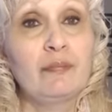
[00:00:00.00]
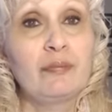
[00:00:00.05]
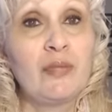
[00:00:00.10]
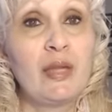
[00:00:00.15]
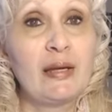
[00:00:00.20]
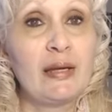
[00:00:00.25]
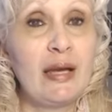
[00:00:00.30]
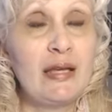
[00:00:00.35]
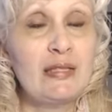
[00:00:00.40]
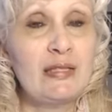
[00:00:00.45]

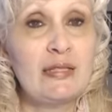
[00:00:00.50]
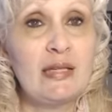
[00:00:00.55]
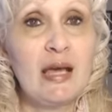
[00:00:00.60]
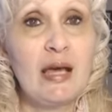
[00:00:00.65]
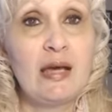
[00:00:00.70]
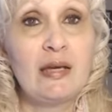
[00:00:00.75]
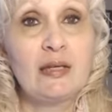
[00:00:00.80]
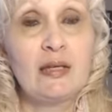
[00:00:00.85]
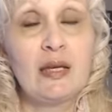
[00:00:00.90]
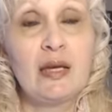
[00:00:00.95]
Like I
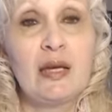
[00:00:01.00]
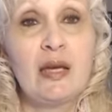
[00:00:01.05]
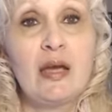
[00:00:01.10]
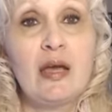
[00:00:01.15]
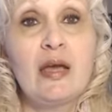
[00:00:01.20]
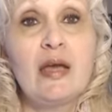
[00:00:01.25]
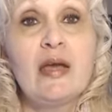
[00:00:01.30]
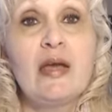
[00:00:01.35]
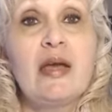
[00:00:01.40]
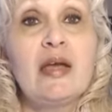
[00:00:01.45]
said,
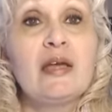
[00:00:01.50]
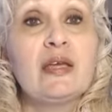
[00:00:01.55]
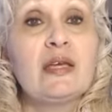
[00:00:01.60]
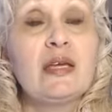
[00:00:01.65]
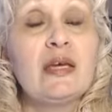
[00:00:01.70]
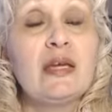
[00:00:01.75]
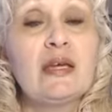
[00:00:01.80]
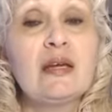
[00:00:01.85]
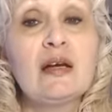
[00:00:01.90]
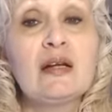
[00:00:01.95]

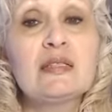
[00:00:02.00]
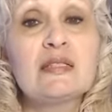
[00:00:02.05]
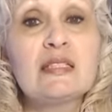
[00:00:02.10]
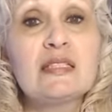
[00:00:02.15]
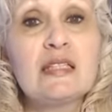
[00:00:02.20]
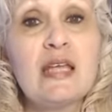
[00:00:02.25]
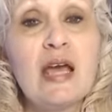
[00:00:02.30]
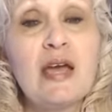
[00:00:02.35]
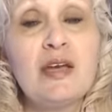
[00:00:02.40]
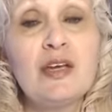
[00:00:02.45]
getting on
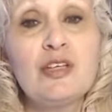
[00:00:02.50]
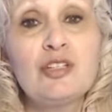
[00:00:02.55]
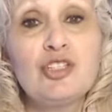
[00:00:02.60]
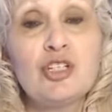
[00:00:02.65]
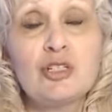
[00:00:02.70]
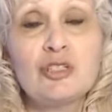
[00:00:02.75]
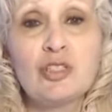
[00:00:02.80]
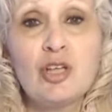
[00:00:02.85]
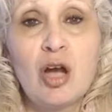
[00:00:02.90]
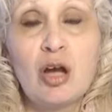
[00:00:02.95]
stage
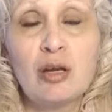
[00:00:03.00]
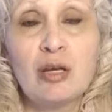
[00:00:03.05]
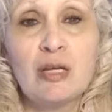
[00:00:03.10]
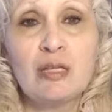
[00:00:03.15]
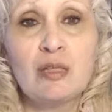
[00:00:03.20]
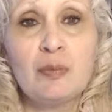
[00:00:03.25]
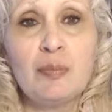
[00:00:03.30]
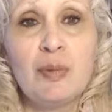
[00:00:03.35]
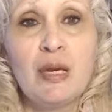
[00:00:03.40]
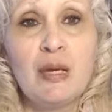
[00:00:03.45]
and
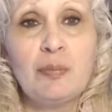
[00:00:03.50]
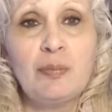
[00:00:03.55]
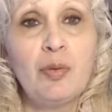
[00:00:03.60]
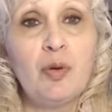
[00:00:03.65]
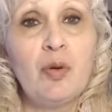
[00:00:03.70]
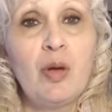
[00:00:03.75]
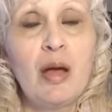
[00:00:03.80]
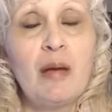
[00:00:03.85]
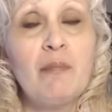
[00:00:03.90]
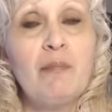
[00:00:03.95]
talking to
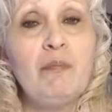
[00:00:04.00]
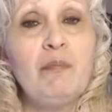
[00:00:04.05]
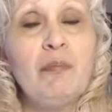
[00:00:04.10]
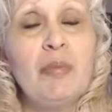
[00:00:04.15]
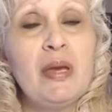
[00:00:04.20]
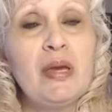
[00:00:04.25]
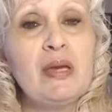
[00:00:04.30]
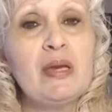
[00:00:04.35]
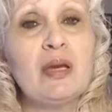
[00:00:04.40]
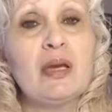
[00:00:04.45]
people and
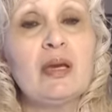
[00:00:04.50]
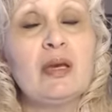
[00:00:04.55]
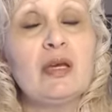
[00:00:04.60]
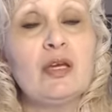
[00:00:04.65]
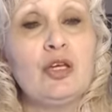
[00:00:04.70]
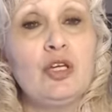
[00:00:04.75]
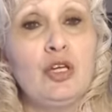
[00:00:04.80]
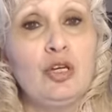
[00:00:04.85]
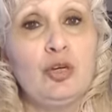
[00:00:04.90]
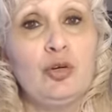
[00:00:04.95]
being
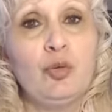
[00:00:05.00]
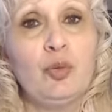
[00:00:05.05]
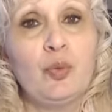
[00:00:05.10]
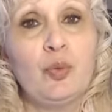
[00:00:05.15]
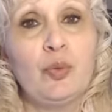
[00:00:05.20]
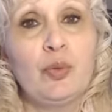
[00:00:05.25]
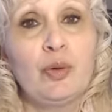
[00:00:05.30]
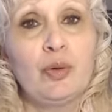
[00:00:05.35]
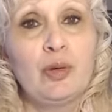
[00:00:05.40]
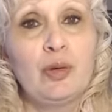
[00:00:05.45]
you.
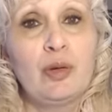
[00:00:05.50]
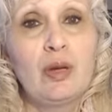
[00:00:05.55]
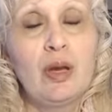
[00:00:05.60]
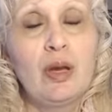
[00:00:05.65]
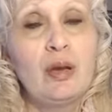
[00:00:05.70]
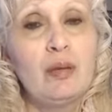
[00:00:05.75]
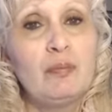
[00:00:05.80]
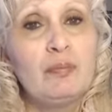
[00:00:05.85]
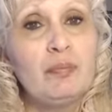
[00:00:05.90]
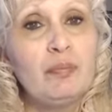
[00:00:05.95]

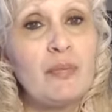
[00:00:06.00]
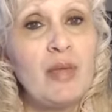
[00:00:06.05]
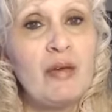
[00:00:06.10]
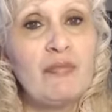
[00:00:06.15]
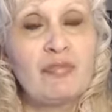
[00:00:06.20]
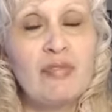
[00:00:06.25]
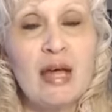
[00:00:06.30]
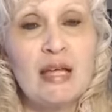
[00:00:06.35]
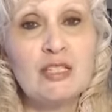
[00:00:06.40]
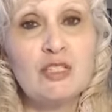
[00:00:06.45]

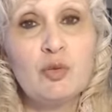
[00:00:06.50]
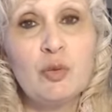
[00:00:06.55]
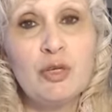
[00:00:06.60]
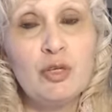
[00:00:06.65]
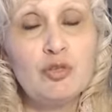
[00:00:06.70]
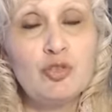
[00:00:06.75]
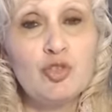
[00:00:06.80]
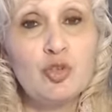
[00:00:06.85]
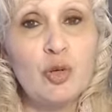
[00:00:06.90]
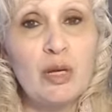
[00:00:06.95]
If that's what
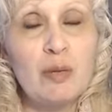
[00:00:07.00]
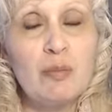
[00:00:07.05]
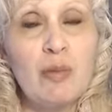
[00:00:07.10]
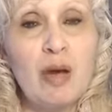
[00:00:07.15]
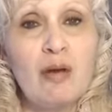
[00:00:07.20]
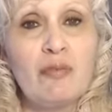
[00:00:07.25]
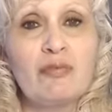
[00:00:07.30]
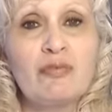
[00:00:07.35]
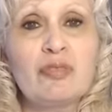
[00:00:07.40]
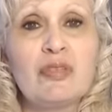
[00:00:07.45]
you dream
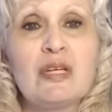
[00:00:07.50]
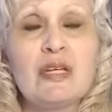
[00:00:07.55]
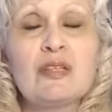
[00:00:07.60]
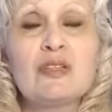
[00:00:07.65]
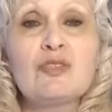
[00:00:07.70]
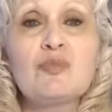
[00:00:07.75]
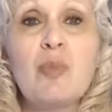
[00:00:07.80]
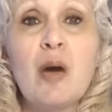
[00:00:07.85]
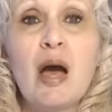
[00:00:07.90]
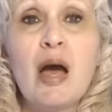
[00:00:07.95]
of,
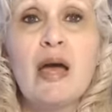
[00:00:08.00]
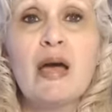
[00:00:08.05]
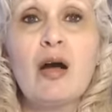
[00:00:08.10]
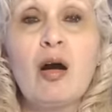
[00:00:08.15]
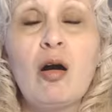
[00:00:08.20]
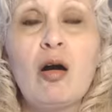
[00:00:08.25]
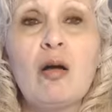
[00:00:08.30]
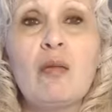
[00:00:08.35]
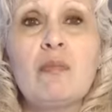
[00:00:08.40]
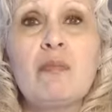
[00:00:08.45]
then by
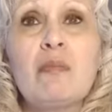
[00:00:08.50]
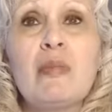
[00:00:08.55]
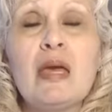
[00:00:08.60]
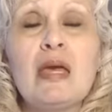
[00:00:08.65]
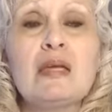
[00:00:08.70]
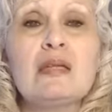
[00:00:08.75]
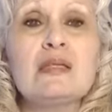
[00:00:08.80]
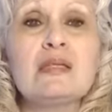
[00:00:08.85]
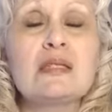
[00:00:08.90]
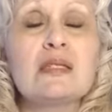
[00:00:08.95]
all
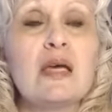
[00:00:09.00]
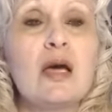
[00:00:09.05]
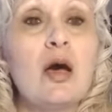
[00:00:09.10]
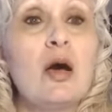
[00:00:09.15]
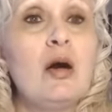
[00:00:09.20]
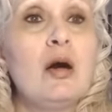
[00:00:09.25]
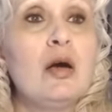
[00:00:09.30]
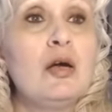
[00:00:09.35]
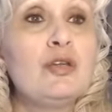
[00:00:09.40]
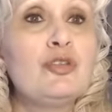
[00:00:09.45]
means,
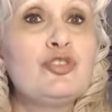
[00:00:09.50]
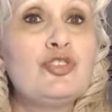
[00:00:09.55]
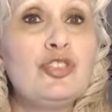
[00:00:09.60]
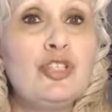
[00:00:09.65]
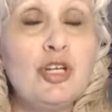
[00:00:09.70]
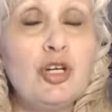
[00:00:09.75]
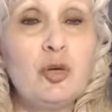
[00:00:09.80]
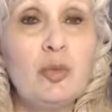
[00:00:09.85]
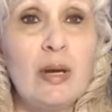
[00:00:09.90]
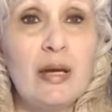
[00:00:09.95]

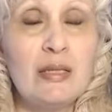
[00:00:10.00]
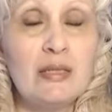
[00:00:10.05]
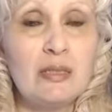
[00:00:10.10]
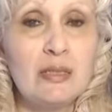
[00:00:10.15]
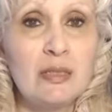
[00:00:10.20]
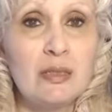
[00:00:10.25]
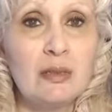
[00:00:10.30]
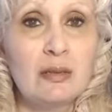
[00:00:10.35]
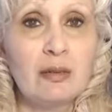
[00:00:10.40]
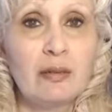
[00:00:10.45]
do
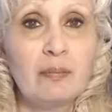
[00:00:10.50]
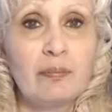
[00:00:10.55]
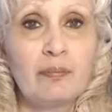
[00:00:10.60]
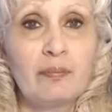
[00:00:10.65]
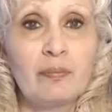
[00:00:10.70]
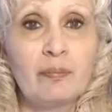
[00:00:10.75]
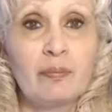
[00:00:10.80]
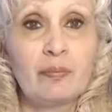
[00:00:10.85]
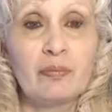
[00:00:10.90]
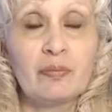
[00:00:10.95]
it.
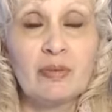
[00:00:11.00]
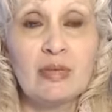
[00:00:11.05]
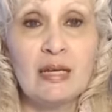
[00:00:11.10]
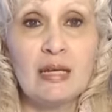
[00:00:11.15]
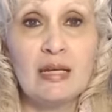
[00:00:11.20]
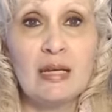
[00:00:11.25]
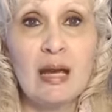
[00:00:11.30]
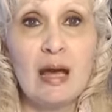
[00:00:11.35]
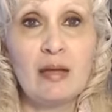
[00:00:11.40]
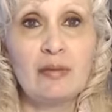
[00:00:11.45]

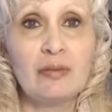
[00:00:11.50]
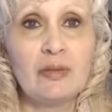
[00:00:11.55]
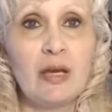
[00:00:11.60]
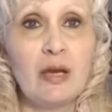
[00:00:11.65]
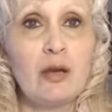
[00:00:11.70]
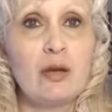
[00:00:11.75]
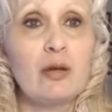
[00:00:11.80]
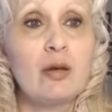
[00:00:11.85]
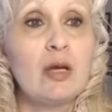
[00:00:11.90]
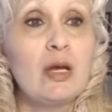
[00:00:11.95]
Get out
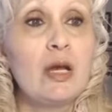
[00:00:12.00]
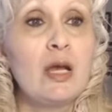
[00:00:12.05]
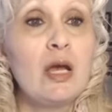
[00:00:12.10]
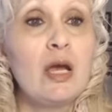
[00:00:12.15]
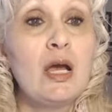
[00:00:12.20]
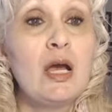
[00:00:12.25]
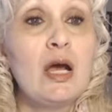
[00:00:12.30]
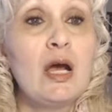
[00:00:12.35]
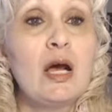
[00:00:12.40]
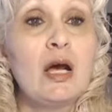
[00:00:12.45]
there,
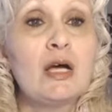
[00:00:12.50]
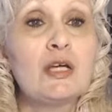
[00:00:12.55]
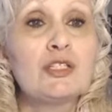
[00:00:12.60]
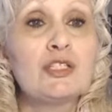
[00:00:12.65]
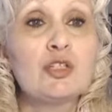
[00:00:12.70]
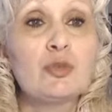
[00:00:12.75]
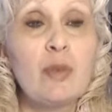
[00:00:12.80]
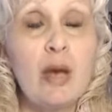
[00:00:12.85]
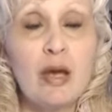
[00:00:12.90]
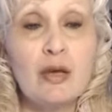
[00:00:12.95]

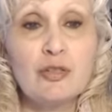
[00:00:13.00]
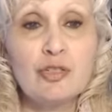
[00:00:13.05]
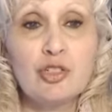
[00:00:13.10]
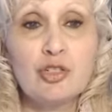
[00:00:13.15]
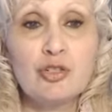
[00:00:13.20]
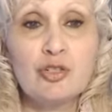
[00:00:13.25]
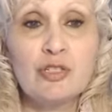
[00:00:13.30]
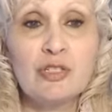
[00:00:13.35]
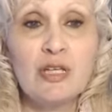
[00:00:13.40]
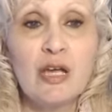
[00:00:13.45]
surround
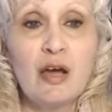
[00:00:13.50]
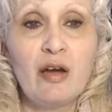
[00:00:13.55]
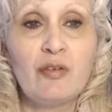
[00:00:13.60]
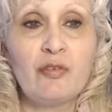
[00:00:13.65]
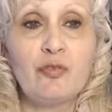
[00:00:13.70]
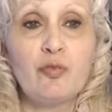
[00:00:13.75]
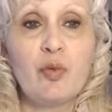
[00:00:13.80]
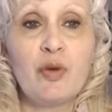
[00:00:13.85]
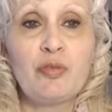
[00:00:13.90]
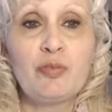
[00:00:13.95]

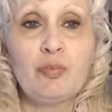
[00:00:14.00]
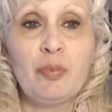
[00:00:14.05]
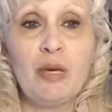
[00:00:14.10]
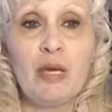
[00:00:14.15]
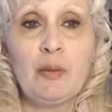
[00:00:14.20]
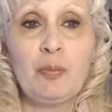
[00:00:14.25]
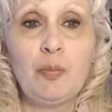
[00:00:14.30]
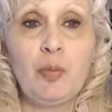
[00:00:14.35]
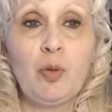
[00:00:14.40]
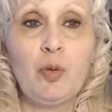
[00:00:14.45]
yourself with
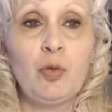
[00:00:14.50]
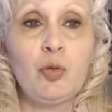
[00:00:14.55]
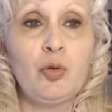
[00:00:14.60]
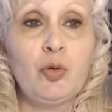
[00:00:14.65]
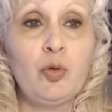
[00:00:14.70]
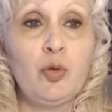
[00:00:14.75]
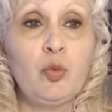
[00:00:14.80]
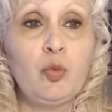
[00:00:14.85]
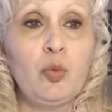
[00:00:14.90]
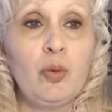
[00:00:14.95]
people
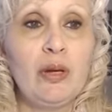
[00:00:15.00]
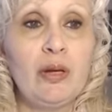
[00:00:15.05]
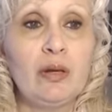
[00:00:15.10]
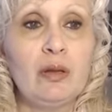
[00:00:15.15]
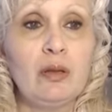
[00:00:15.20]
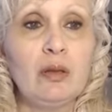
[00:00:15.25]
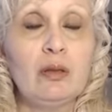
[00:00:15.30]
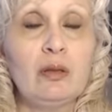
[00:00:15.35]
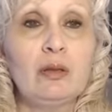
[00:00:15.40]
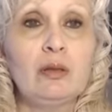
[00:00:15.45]
who
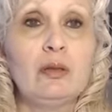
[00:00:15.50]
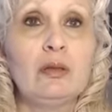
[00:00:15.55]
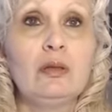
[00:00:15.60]
will